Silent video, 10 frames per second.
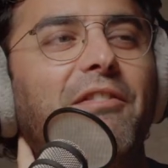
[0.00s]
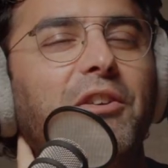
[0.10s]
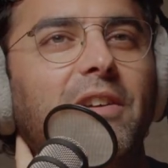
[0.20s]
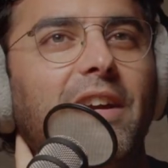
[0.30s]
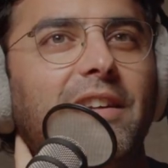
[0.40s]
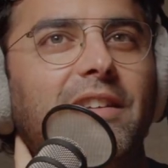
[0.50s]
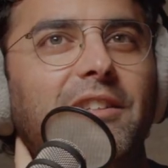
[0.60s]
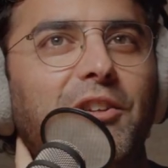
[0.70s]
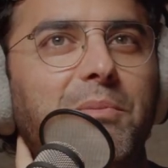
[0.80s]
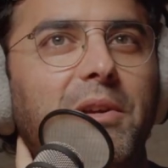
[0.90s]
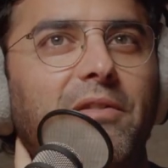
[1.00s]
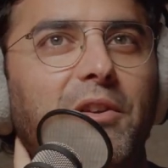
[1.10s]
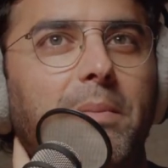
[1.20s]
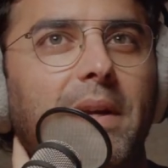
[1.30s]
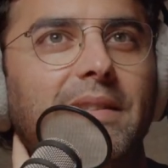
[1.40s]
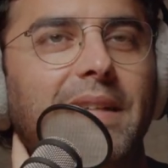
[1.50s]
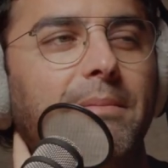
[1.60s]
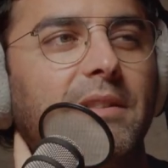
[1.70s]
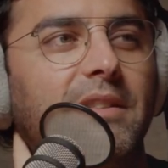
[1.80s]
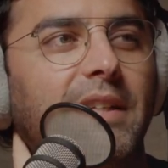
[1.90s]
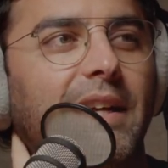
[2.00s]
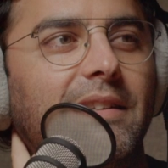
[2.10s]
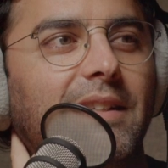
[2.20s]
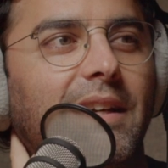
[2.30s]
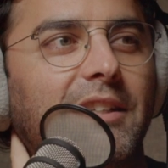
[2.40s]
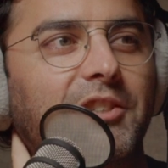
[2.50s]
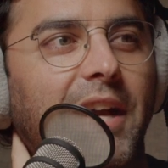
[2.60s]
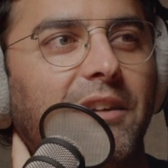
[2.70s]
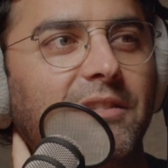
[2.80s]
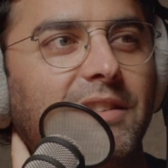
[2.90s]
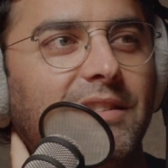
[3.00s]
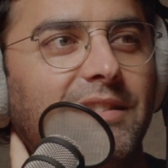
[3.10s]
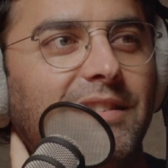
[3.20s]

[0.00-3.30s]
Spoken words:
Have you been tempted to get channels?